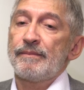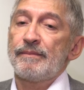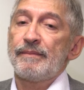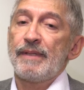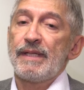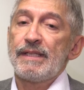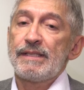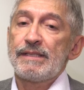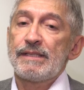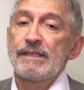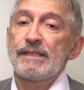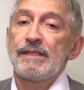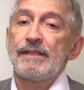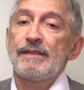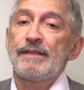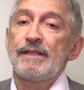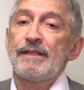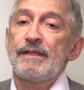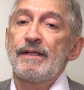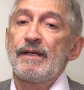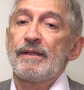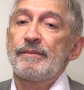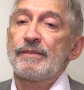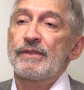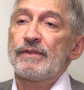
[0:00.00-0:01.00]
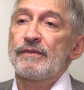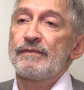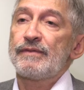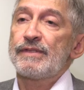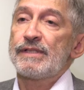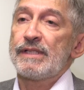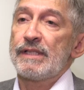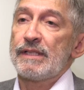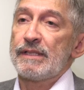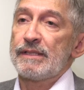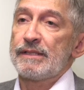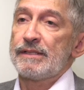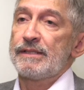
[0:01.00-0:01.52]
basically the number of
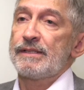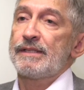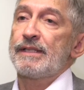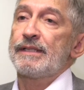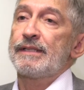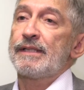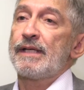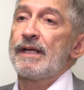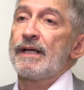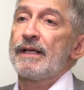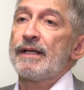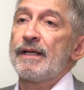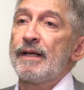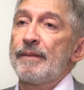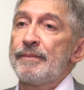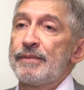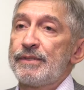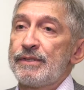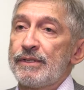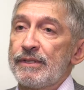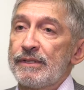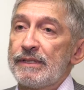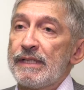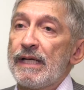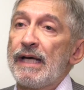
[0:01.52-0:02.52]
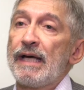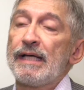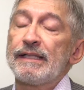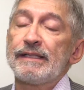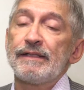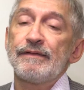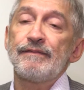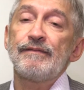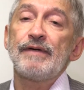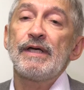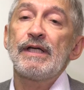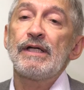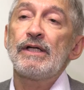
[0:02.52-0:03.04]
cells that are captured at
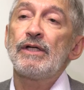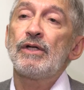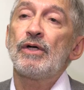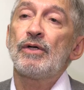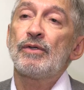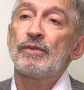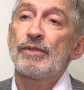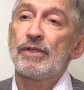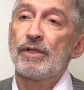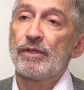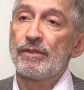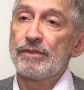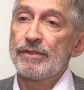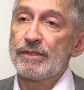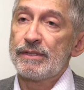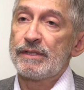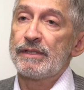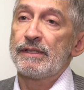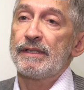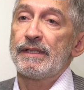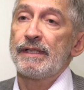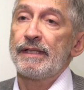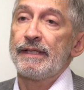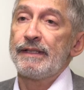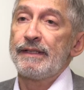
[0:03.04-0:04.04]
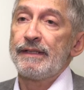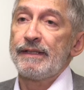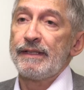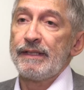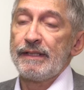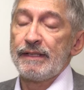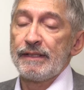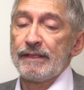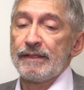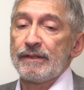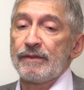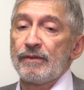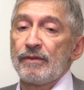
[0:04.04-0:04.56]
a very low cost, and I
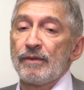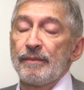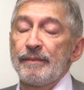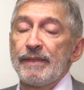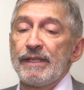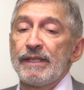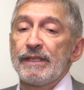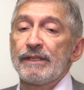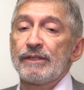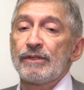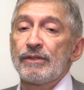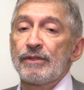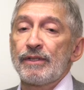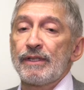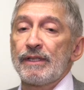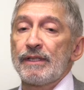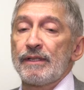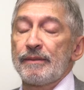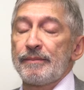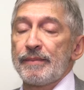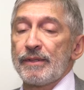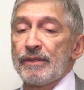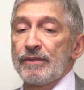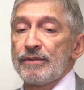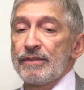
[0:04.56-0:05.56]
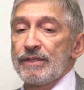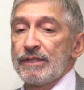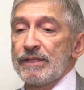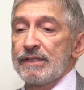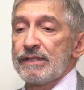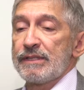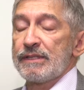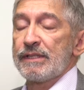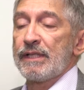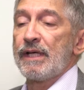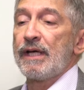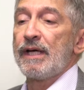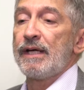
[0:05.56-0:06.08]
think combinatorial
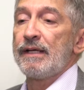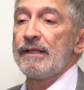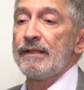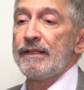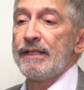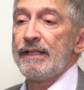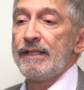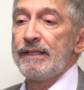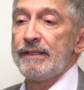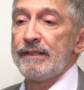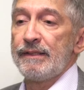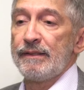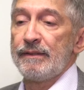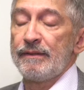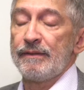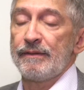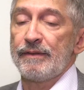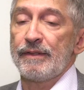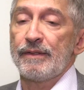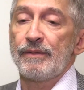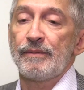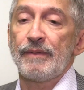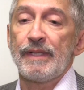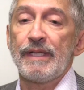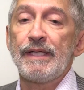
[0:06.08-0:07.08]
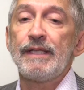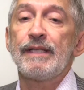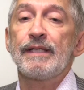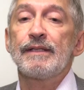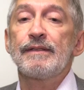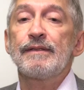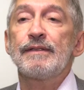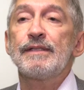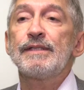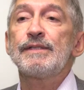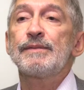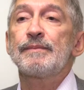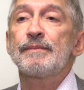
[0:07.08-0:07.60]
approaches are leading the way
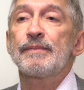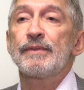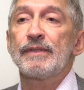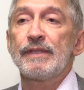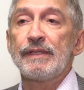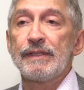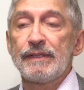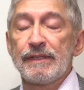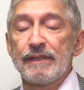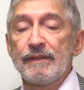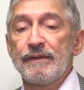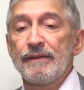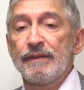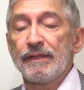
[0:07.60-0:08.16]
at this point.